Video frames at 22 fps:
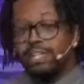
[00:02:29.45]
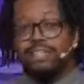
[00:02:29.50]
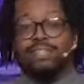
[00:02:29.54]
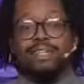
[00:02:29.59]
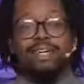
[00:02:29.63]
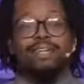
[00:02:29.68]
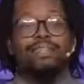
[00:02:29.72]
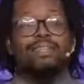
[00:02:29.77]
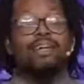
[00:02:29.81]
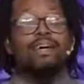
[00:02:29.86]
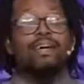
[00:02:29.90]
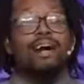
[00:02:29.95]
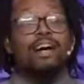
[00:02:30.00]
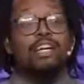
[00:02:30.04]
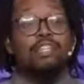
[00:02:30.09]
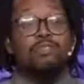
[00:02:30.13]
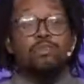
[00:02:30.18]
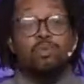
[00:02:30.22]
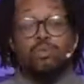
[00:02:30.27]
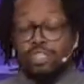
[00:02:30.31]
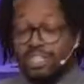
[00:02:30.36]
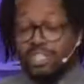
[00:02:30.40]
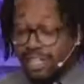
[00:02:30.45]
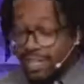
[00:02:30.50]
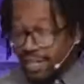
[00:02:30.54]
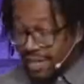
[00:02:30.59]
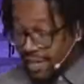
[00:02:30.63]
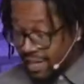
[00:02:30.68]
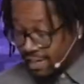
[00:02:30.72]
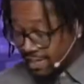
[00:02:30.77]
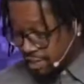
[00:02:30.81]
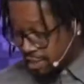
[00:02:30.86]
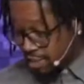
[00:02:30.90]
to take the gospel to the
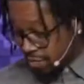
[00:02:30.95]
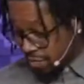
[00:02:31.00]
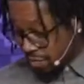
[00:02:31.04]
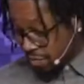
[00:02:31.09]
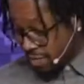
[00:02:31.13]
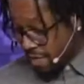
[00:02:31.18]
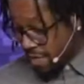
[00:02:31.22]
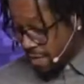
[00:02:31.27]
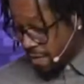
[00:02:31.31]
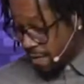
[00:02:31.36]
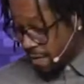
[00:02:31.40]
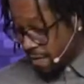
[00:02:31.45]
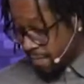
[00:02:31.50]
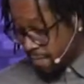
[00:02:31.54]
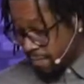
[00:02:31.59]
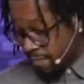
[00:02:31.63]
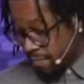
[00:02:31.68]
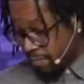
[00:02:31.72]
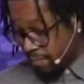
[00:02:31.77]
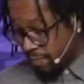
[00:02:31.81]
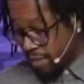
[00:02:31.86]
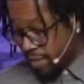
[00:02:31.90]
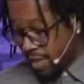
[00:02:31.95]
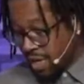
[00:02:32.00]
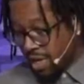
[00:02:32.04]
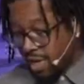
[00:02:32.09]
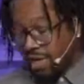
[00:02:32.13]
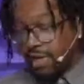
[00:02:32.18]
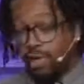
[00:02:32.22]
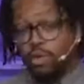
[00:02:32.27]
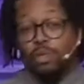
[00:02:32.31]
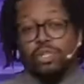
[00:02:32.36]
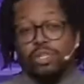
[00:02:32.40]
nations from here
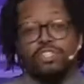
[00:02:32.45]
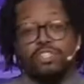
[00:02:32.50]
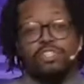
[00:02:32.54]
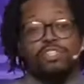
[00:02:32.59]
and he went